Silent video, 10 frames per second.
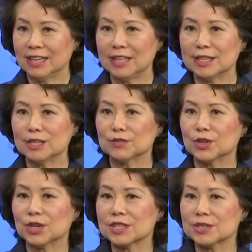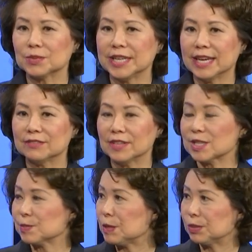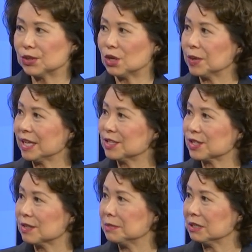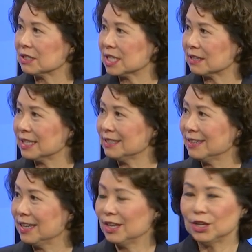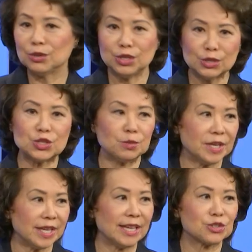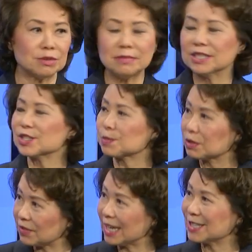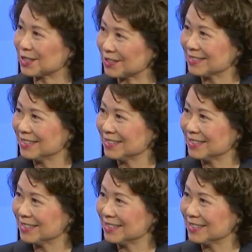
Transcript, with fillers: And then of course we have less people going into the military, who used to be a tremendous provider